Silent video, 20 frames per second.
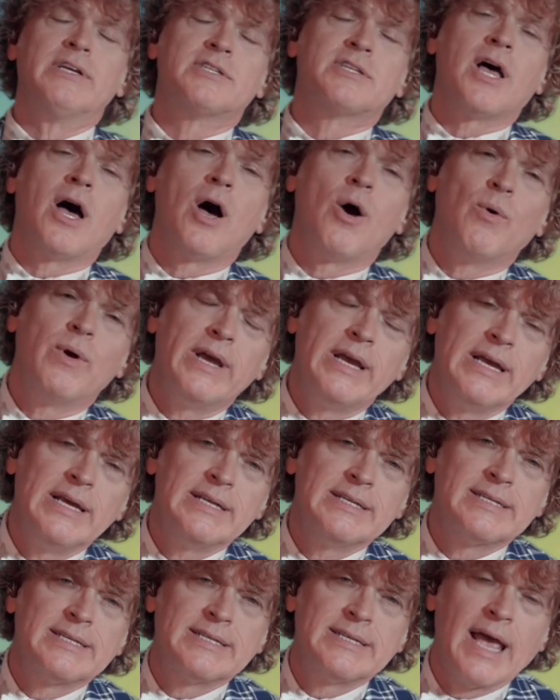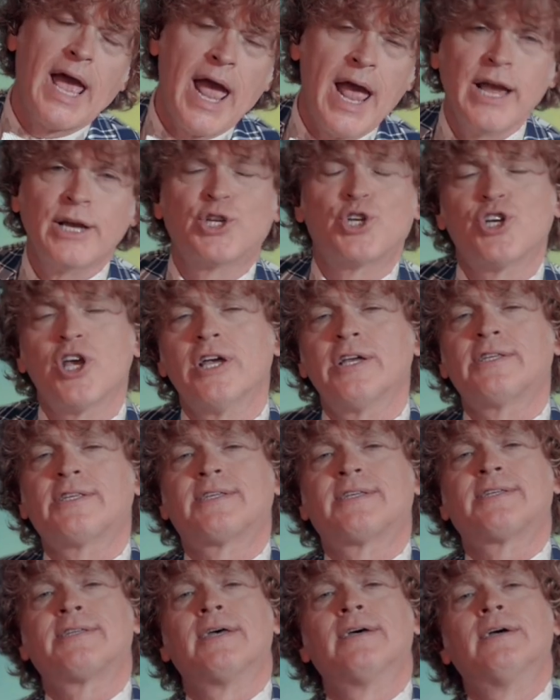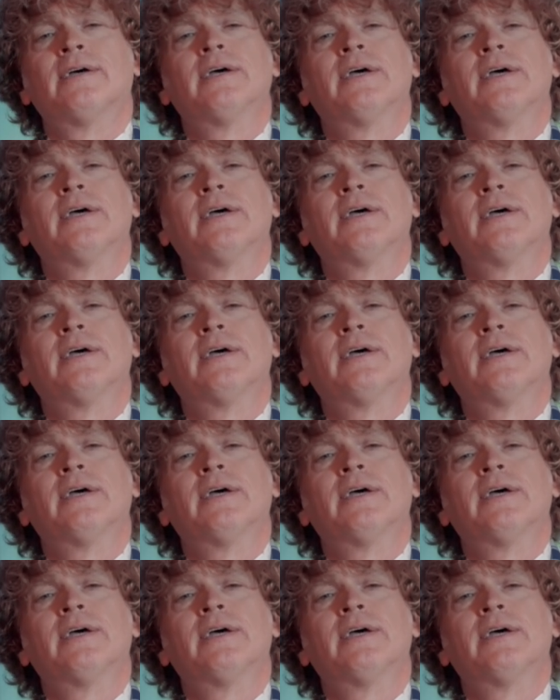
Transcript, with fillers: is always anxious